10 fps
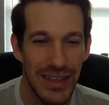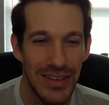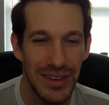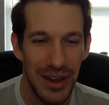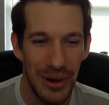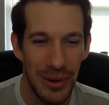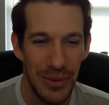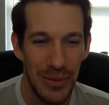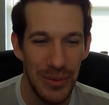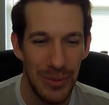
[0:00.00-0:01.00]

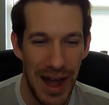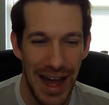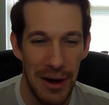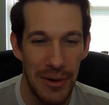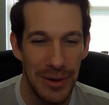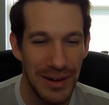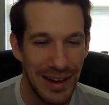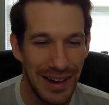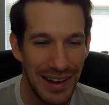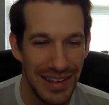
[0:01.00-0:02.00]
So, wow,
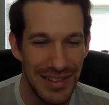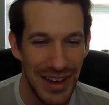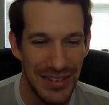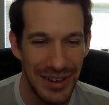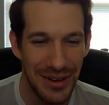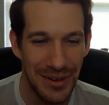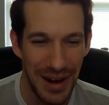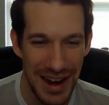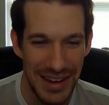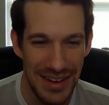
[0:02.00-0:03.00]
just a
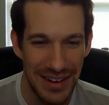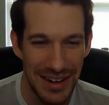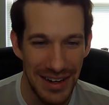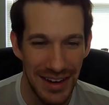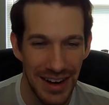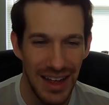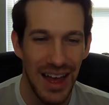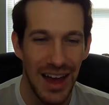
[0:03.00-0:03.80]
great unit here.